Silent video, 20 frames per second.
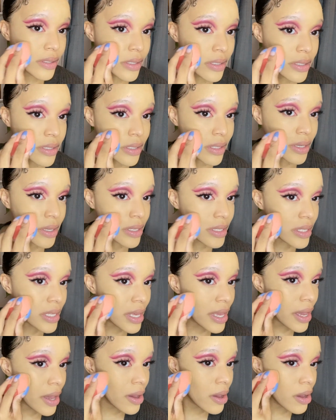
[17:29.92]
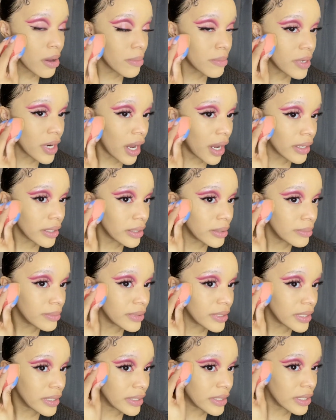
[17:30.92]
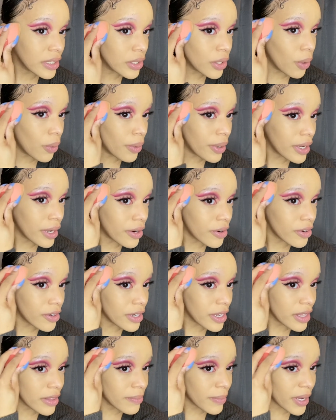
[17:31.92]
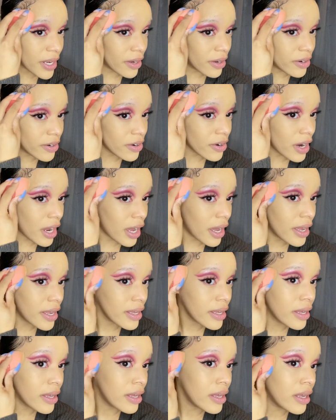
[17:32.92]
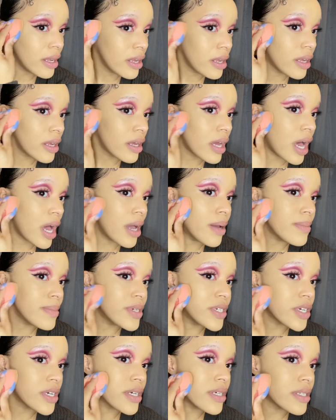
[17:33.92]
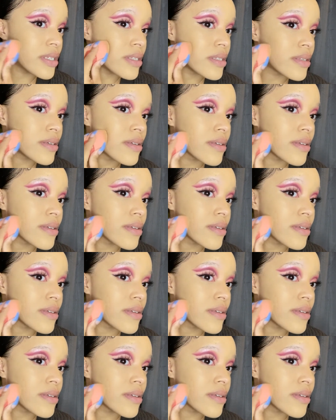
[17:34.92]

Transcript: So you see how I'm not completely going underneath my under eye? I'm just